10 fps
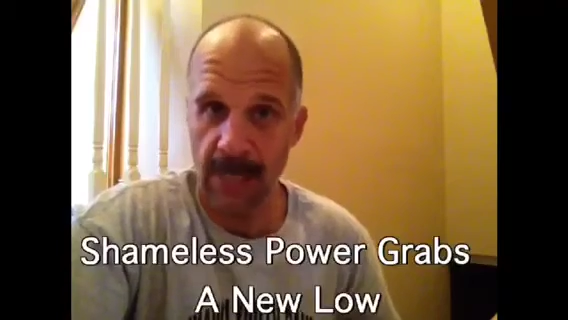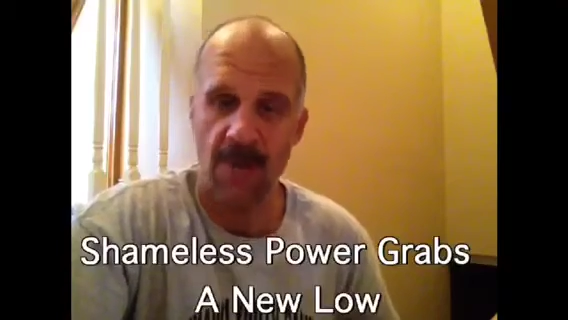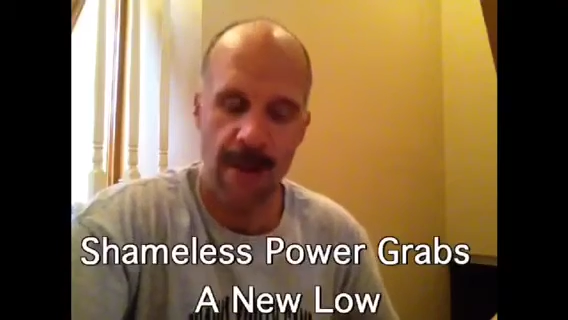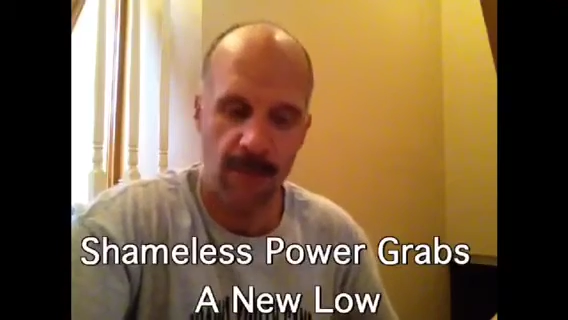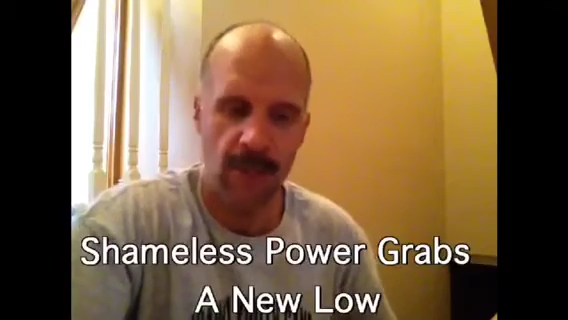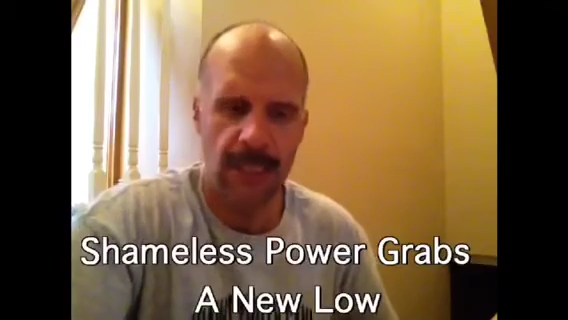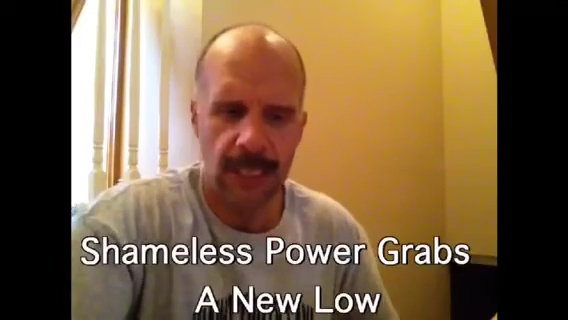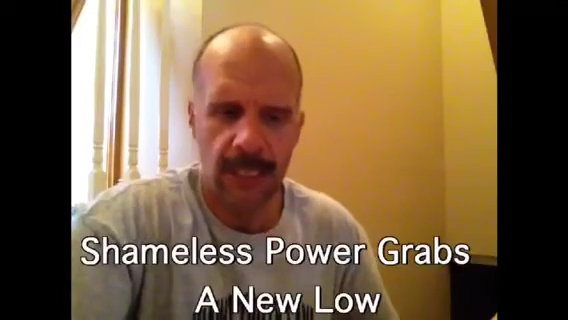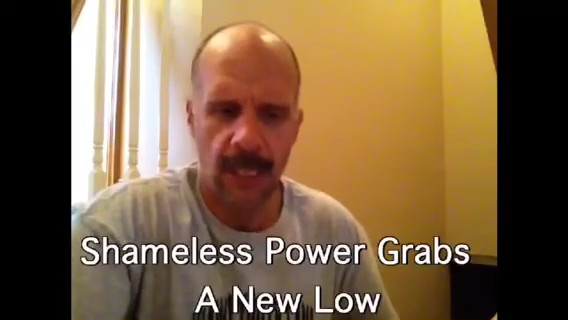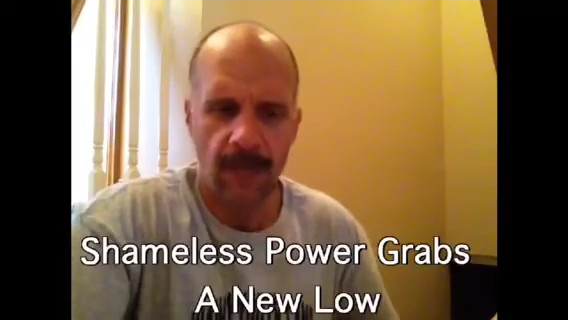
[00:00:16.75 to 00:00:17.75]
You remember,
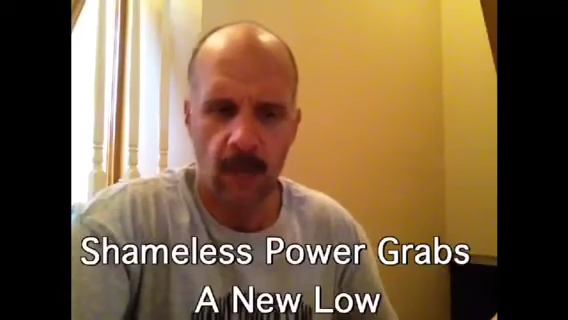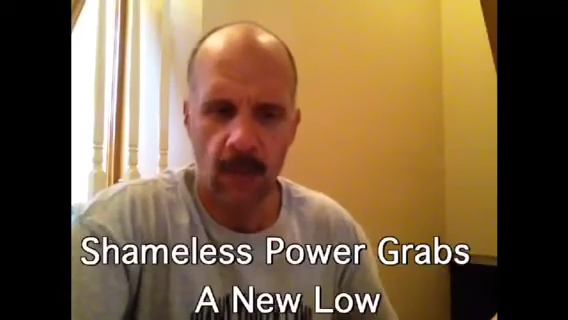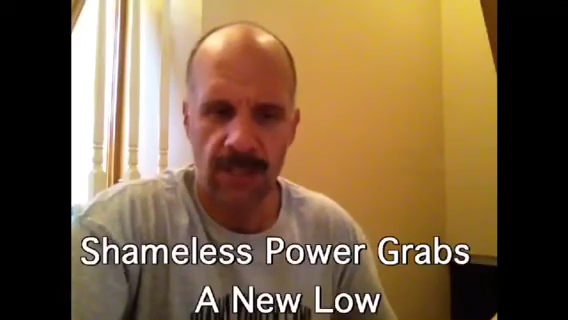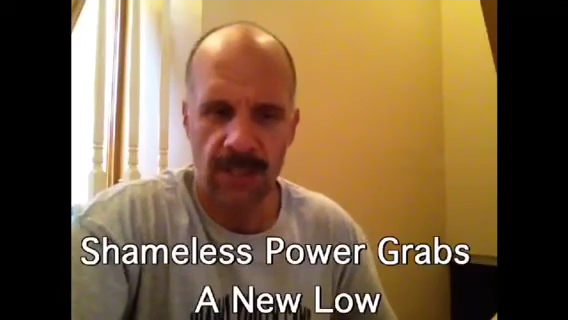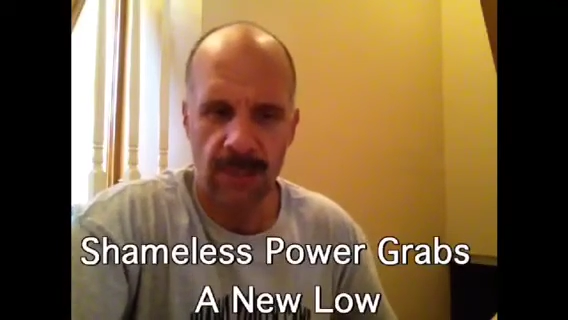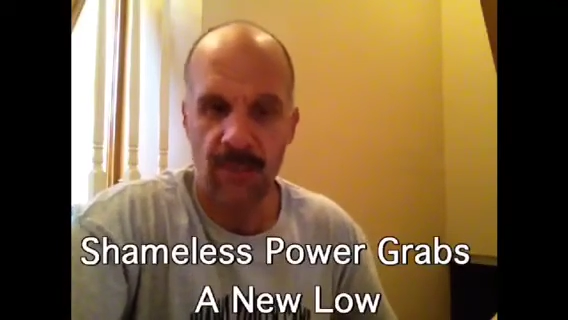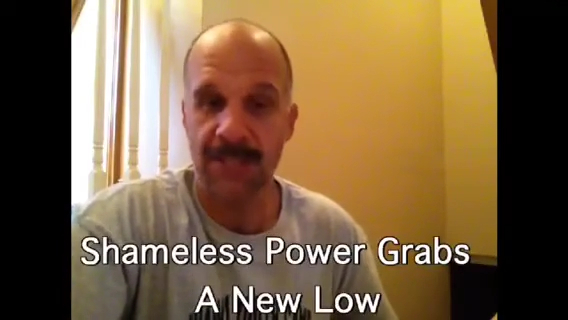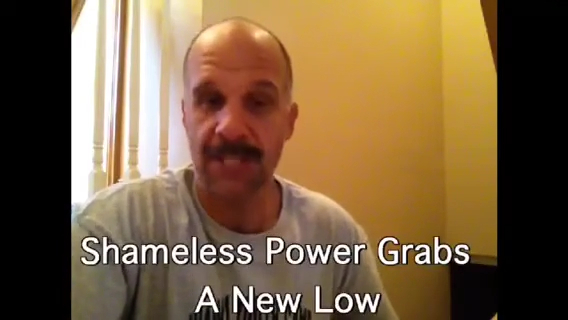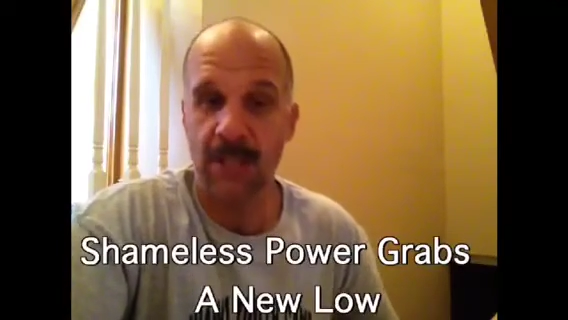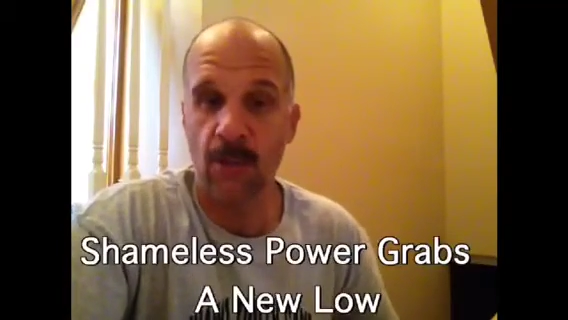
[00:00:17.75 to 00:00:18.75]
of course, uh,
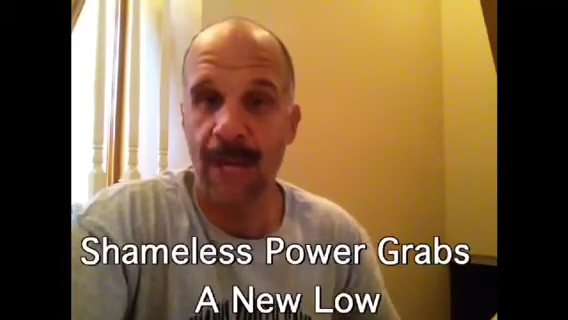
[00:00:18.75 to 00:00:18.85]
President